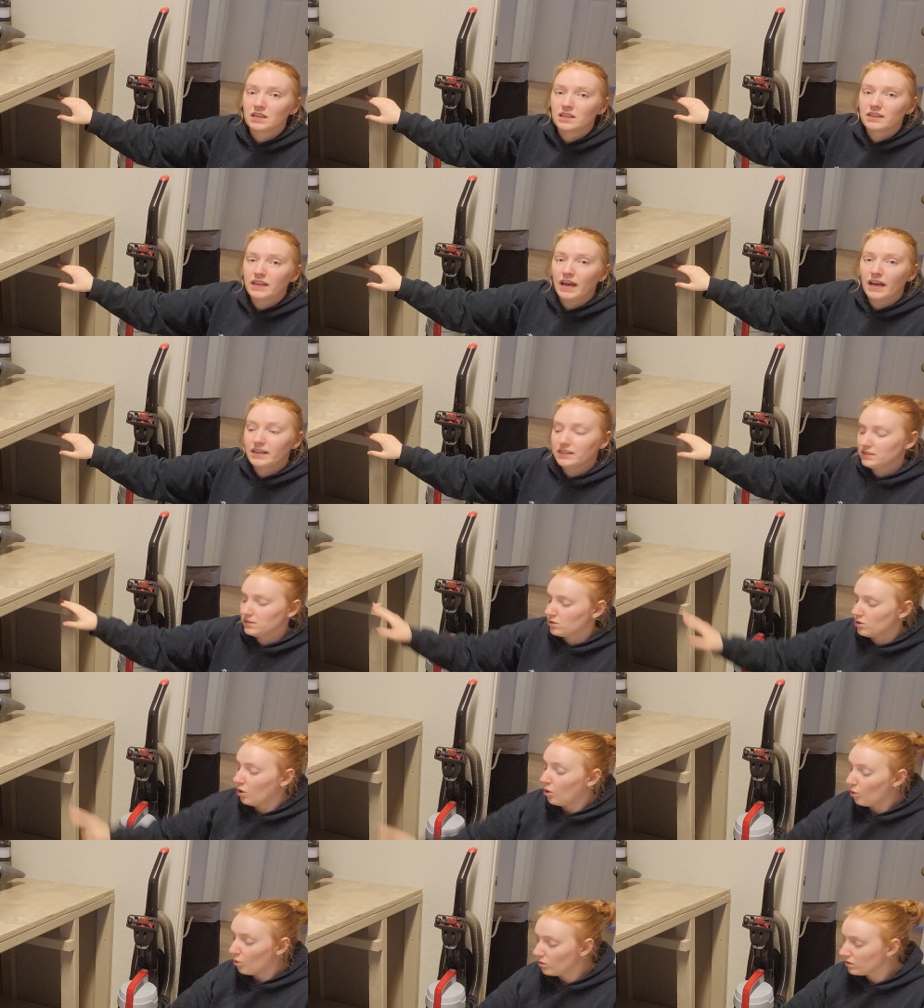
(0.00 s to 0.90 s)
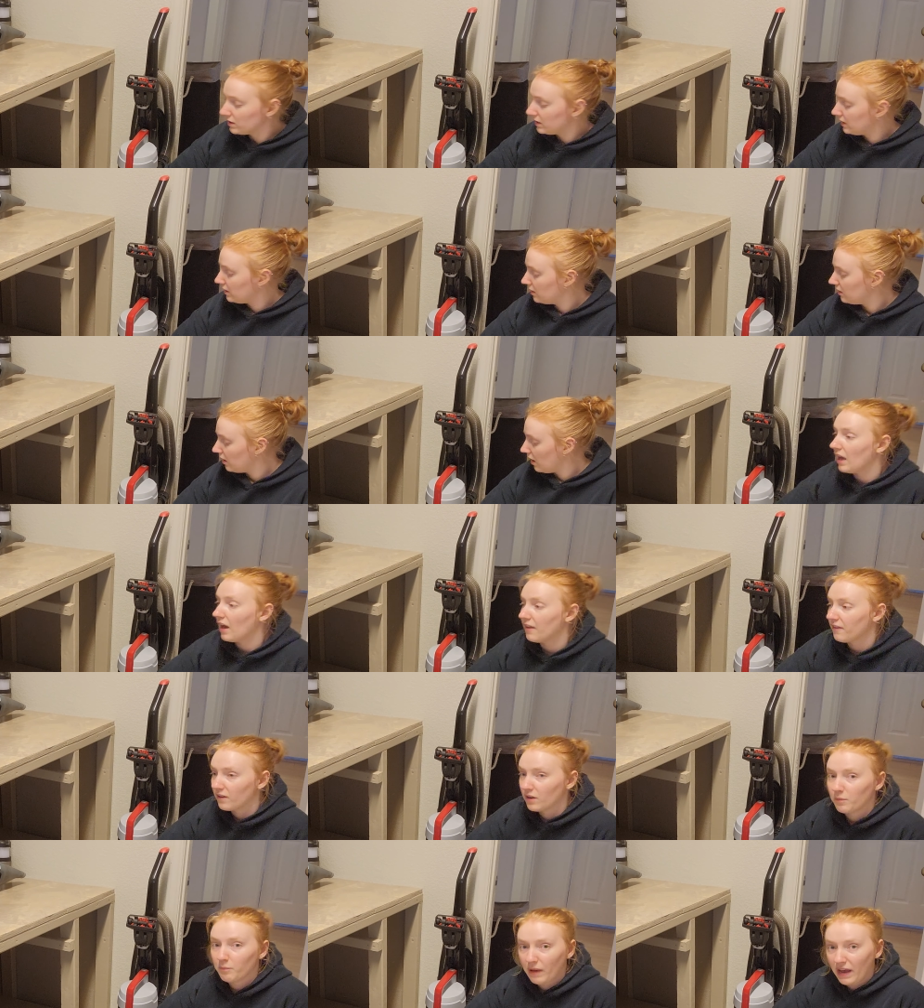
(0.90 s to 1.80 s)
that hold the
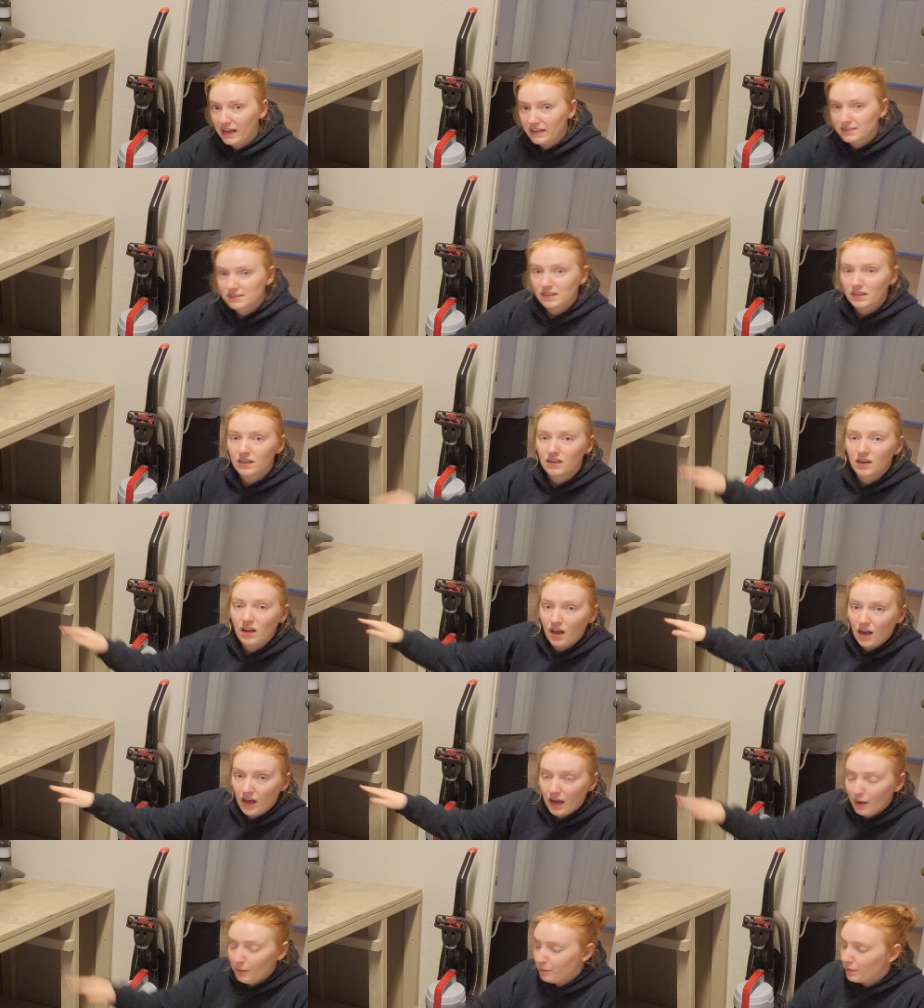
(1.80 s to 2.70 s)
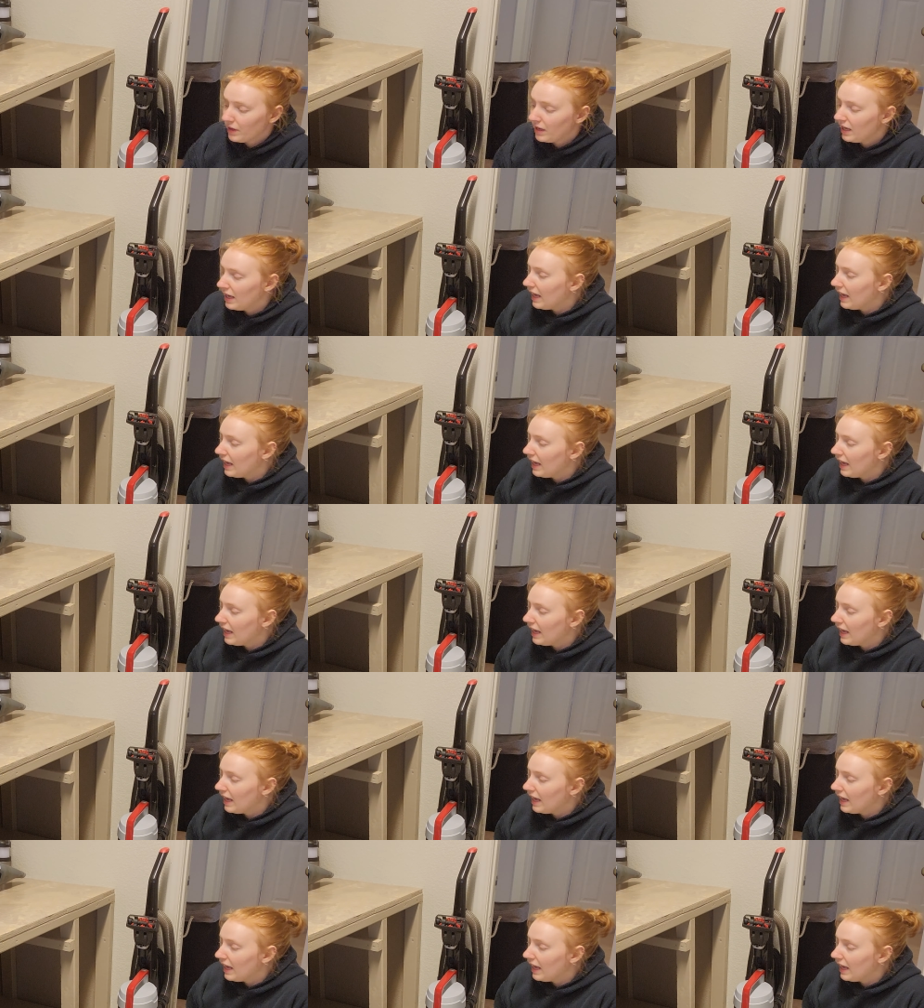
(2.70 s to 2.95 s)
other basket up,